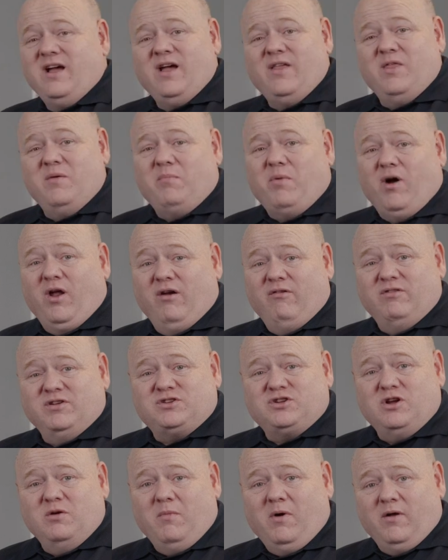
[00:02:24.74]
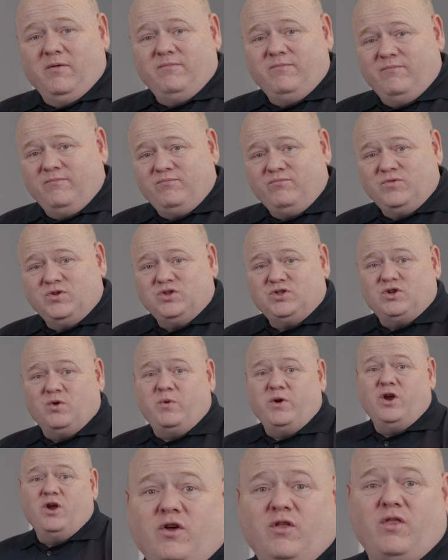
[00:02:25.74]
and the boiler has come on. So
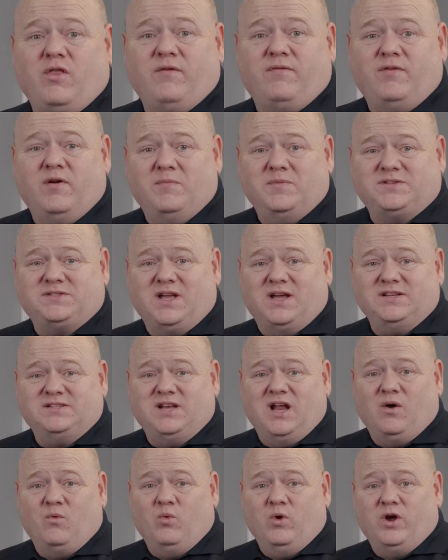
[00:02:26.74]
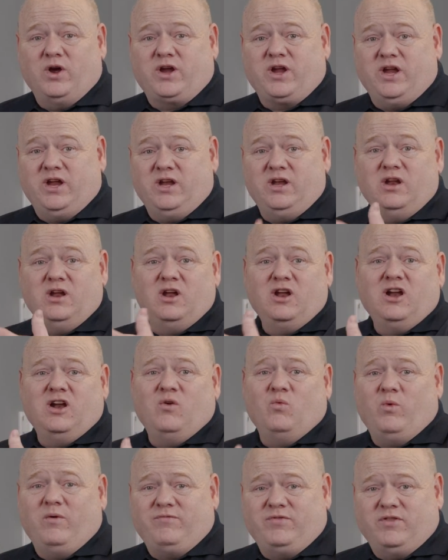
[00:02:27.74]
we know that the thermostat is now working
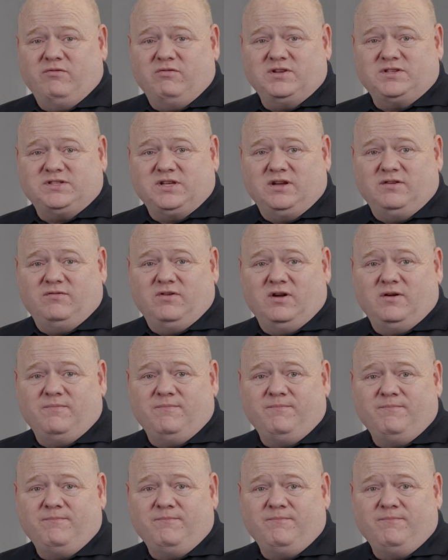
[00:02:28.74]
with the receiver.